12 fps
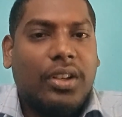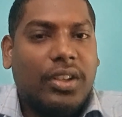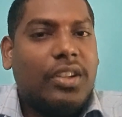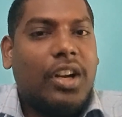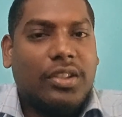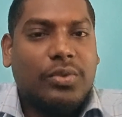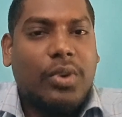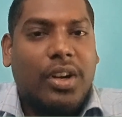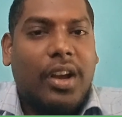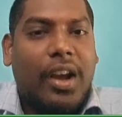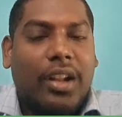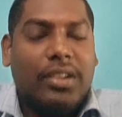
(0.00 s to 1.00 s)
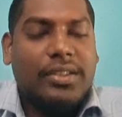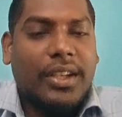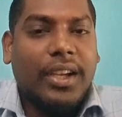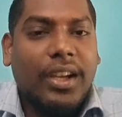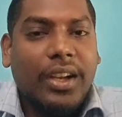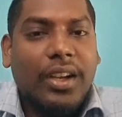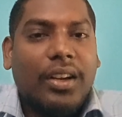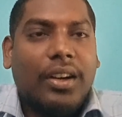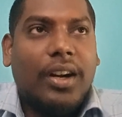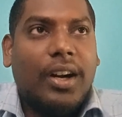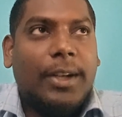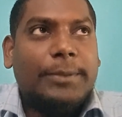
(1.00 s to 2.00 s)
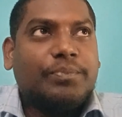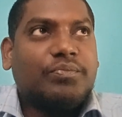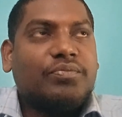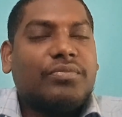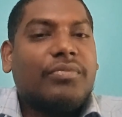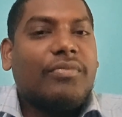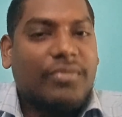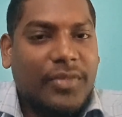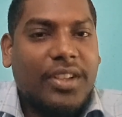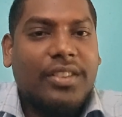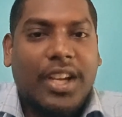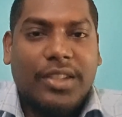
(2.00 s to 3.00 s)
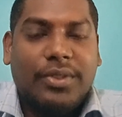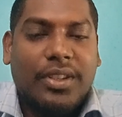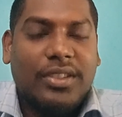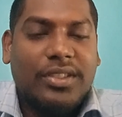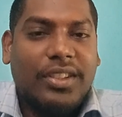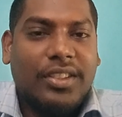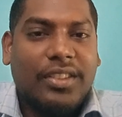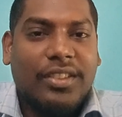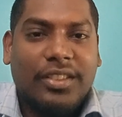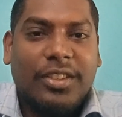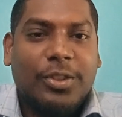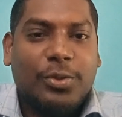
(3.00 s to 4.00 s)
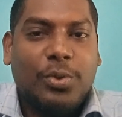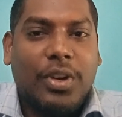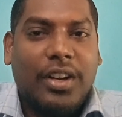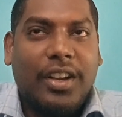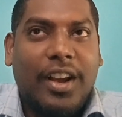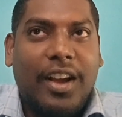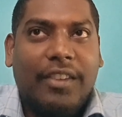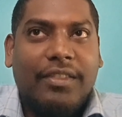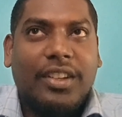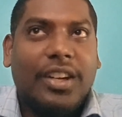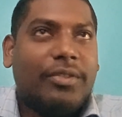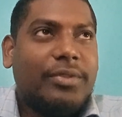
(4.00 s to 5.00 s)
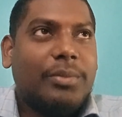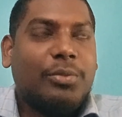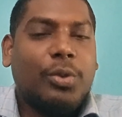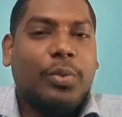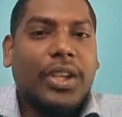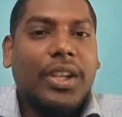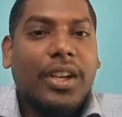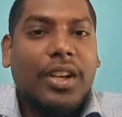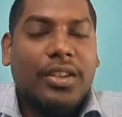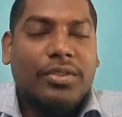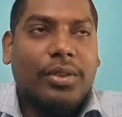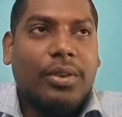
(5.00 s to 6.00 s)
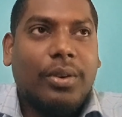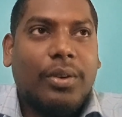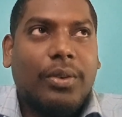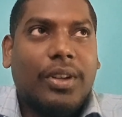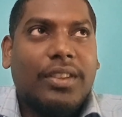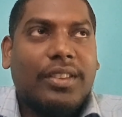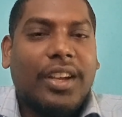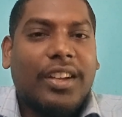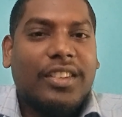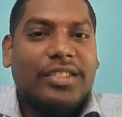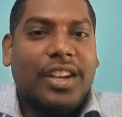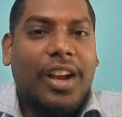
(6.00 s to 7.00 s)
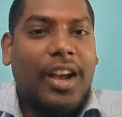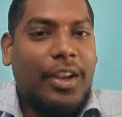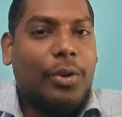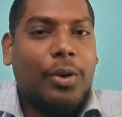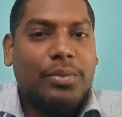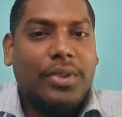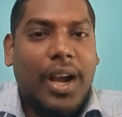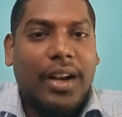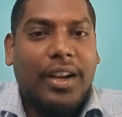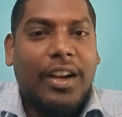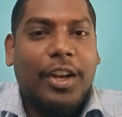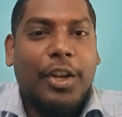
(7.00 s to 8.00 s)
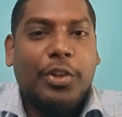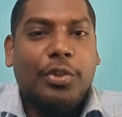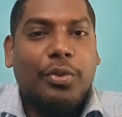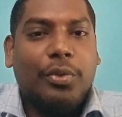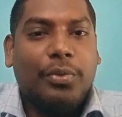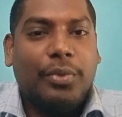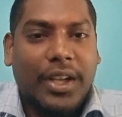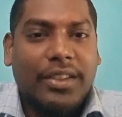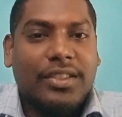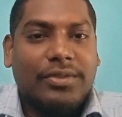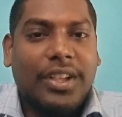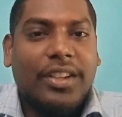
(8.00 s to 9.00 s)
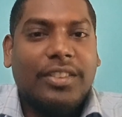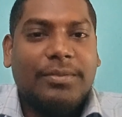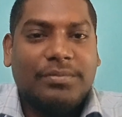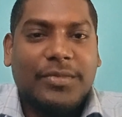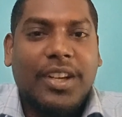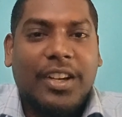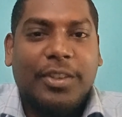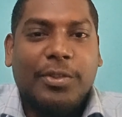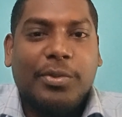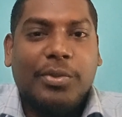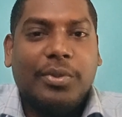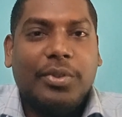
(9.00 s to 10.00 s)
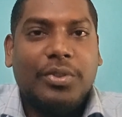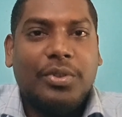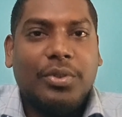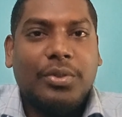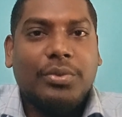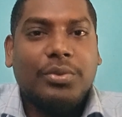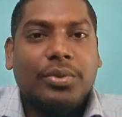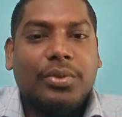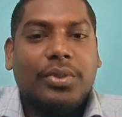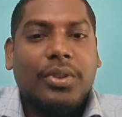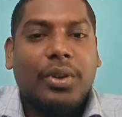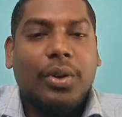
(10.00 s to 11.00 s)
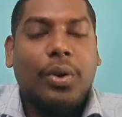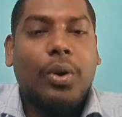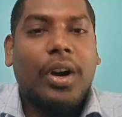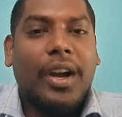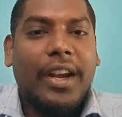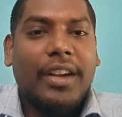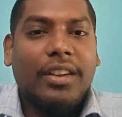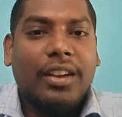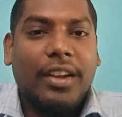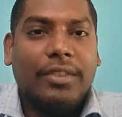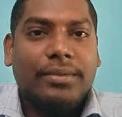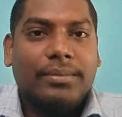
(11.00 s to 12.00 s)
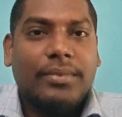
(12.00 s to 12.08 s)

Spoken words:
That is what I'll say. Thanks for listening. This is what I've learned from GUVI. So one thing is, I hope that you find this well and you too go ahead in life.